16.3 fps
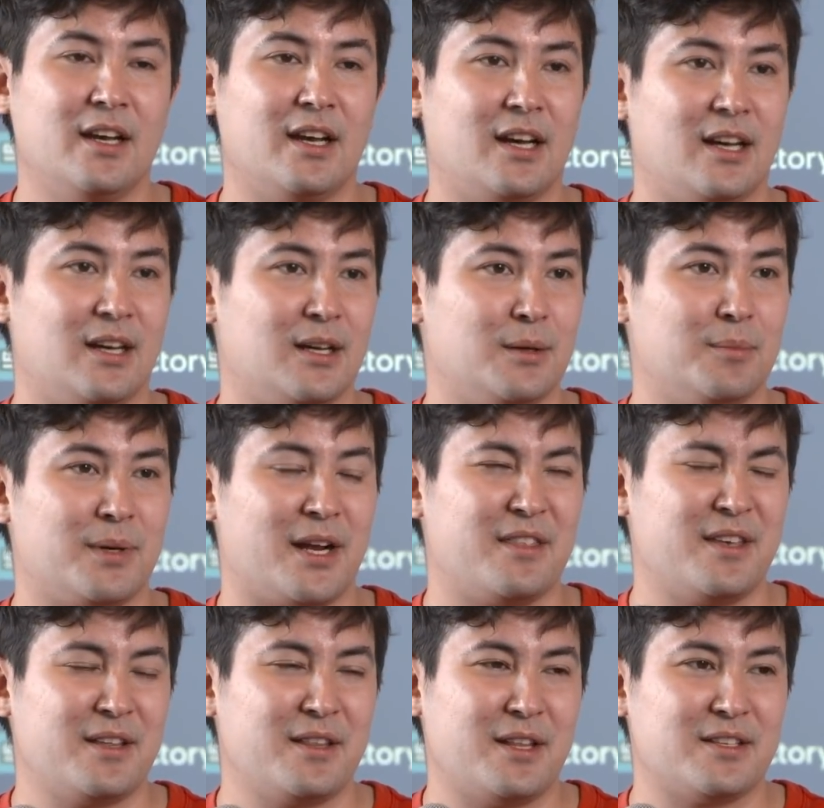But I
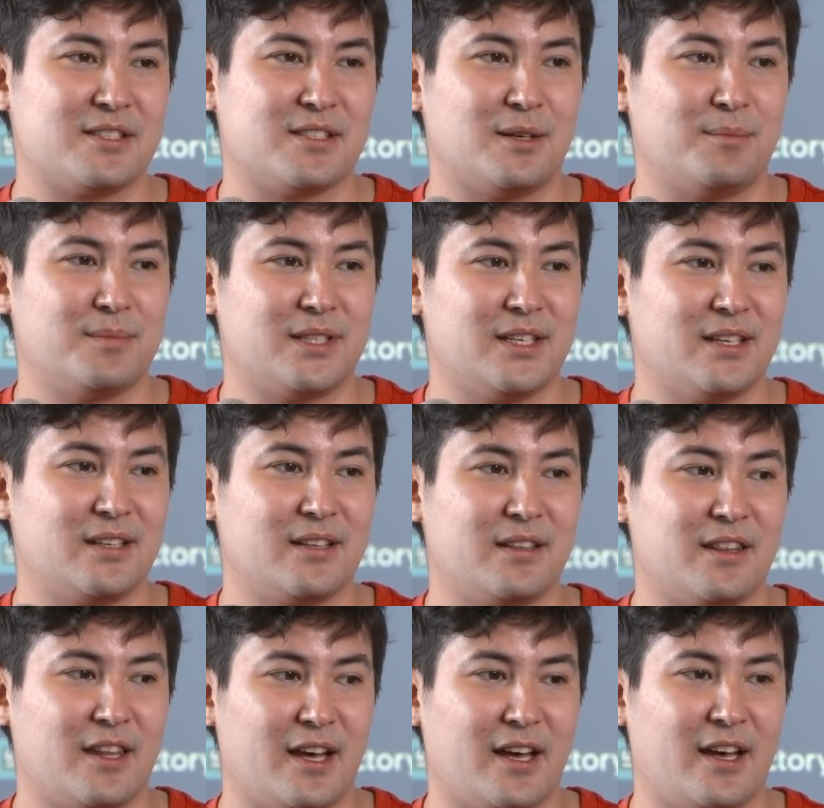think that's
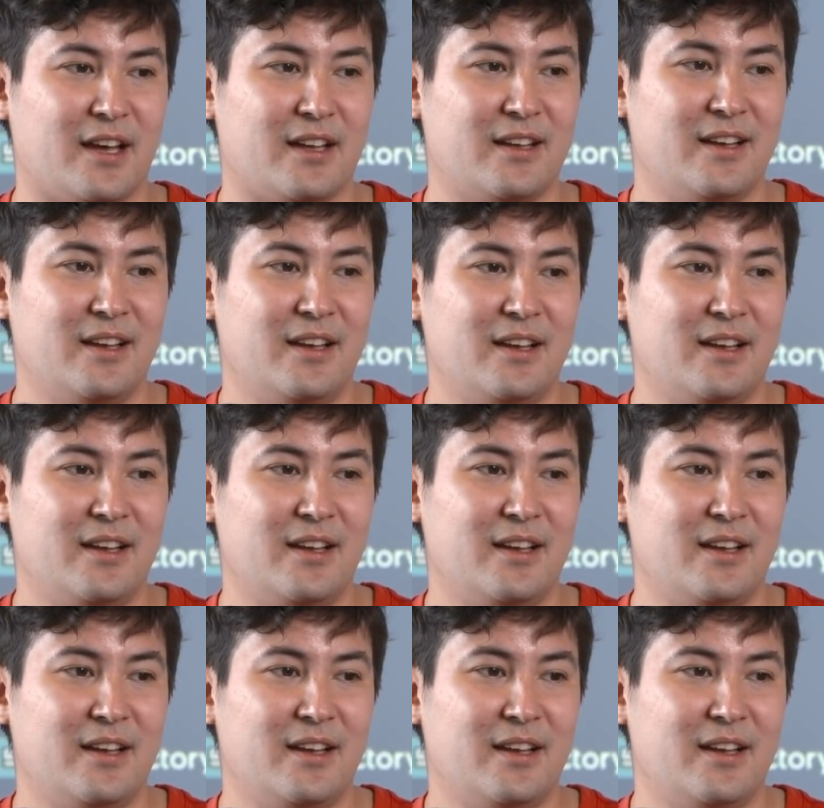something that